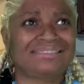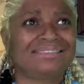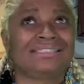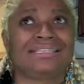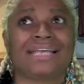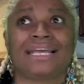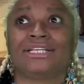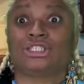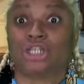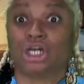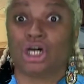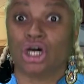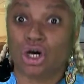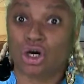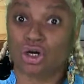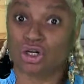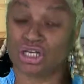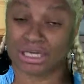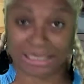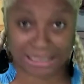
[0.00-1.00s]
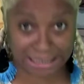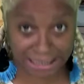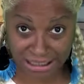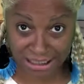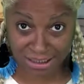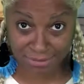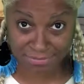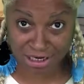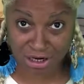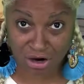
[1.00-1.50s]
She's like, dude, you're
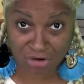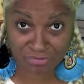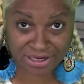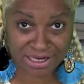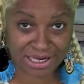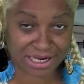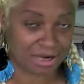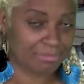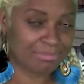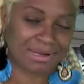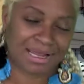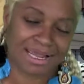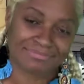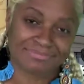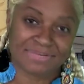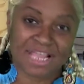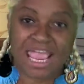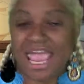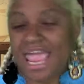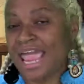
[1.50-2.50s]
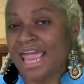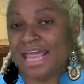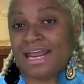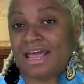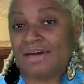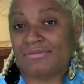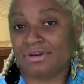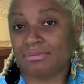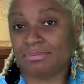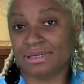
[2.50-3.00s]
killing me over here. But
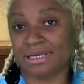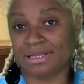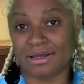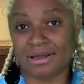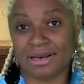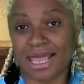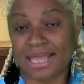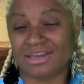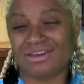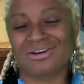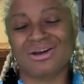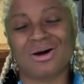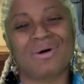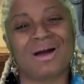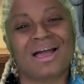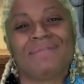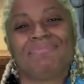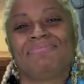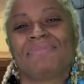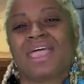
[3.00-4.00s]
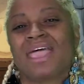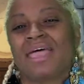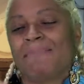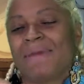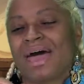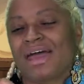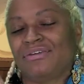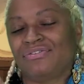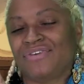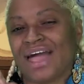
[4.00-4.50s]
inevitably, they're like, you know what?
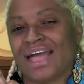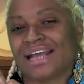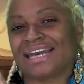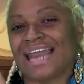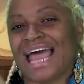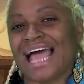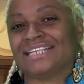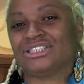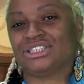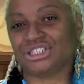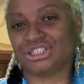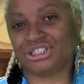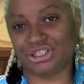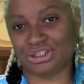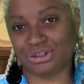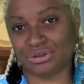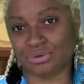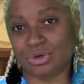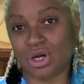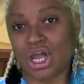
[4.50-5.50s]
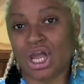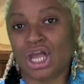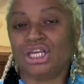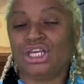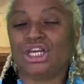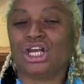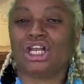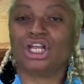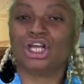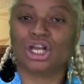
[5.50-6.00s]
Matter of fact, not just you.
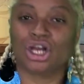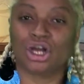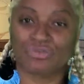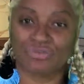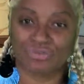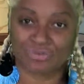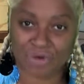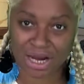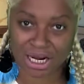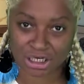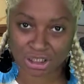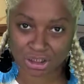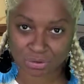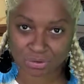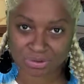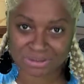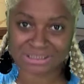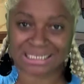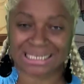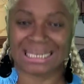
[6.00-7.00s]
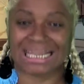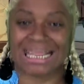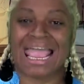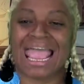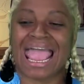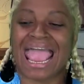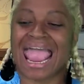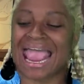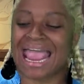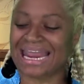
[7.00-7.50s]
Your little friend Luci
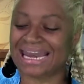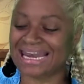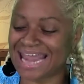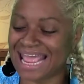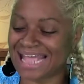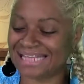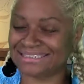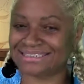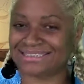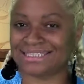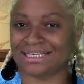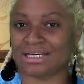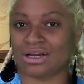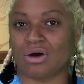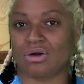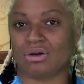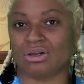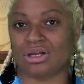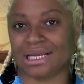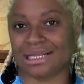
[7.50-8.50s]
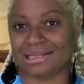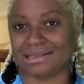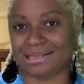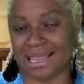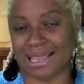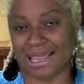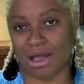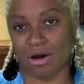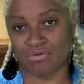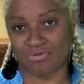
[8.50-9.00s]
and that sicko-looking
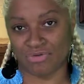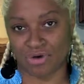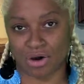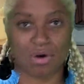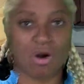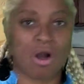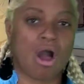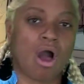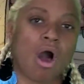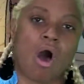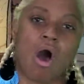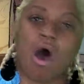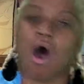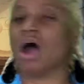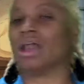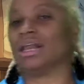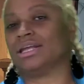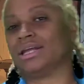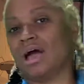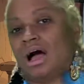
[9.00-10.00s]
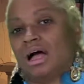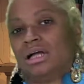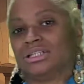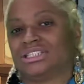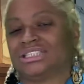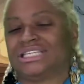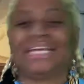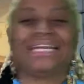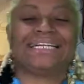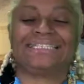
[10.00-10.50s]
thing Elfo. All of y'all,
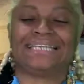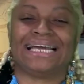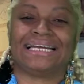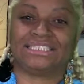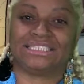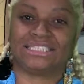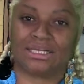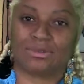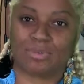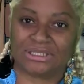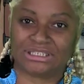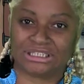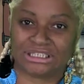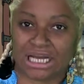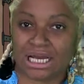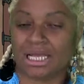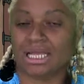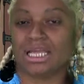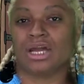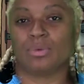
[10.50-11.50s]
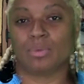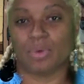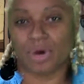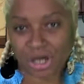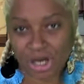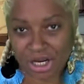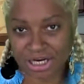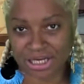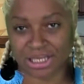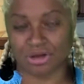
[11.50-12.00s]
to the dungeon with ya. We're
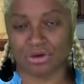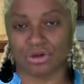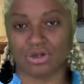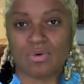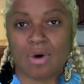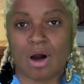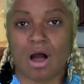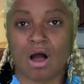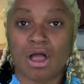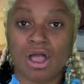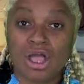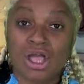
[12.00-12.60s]
gonna kill you all.